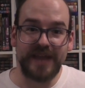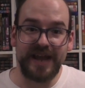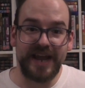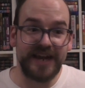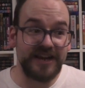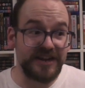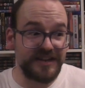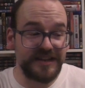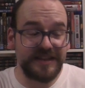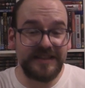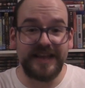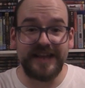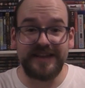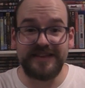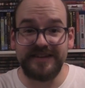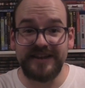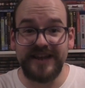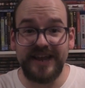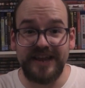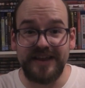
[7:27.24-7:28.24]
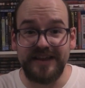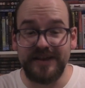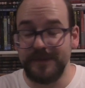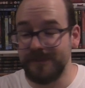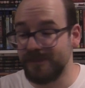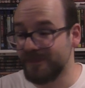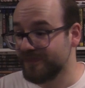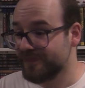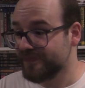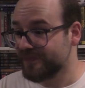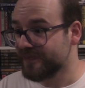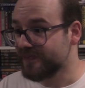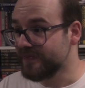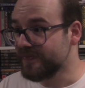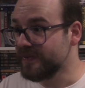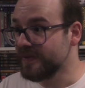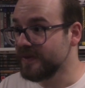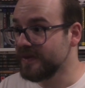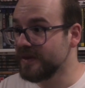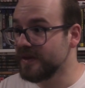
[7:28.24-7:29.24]
And I did that today.
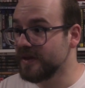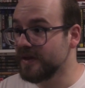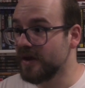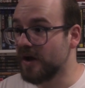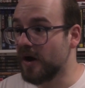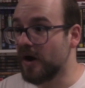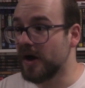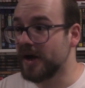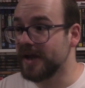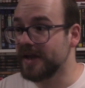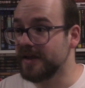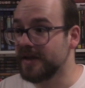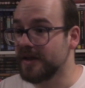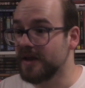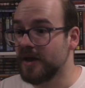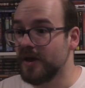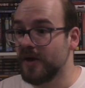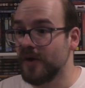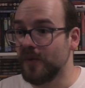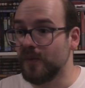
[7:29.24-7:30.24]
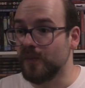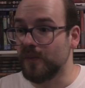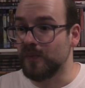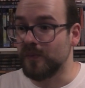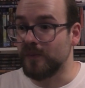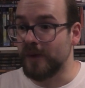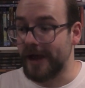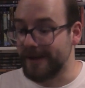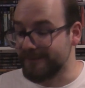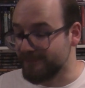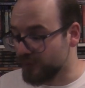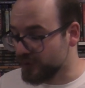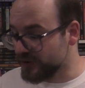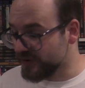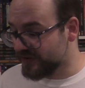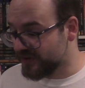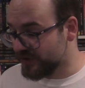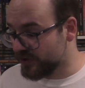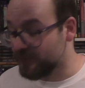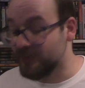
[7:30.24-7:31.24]
I had bought a
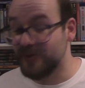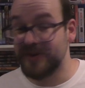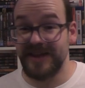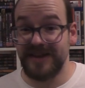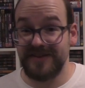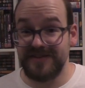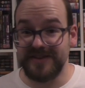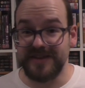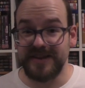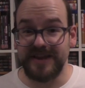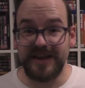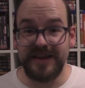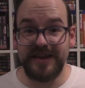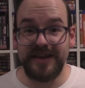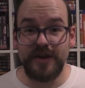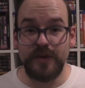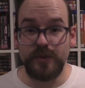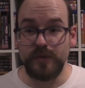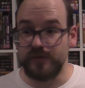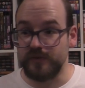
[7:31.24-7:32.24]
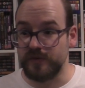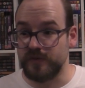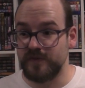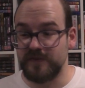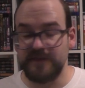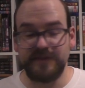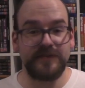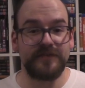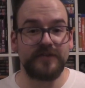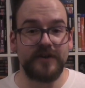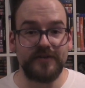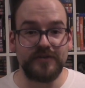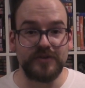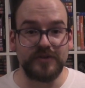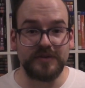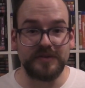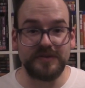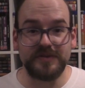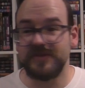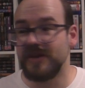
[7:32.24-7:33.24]
Steelbook yesterday, which was
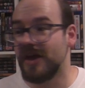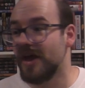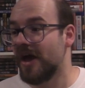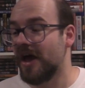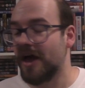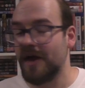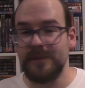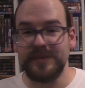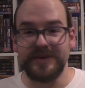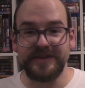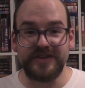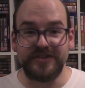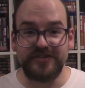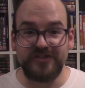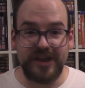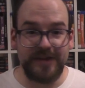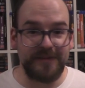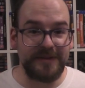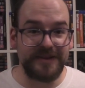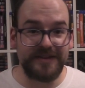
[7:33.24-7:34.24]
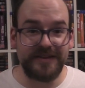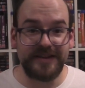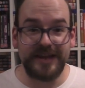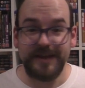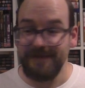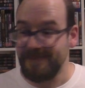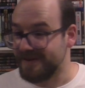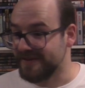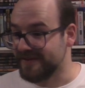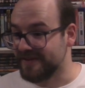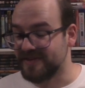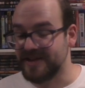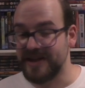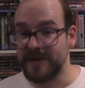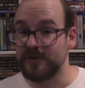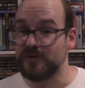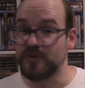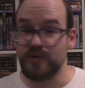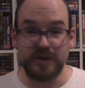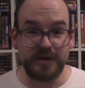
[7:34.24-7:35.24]
$55. I went to JB today because it's
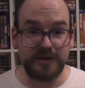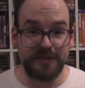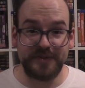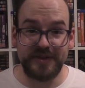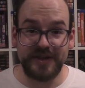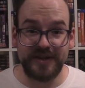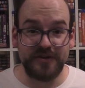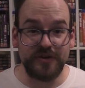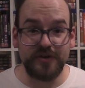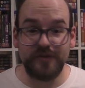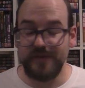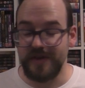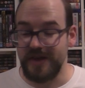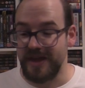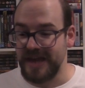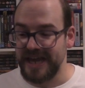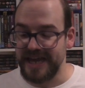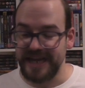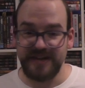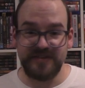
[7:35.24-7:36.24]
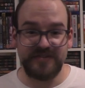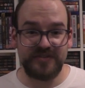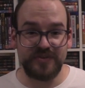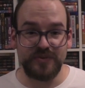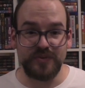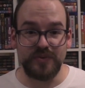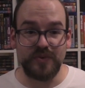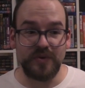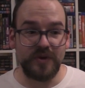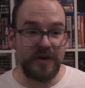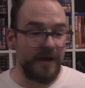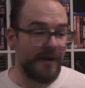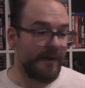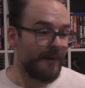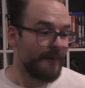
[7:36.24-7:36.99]
now a 20% off in store.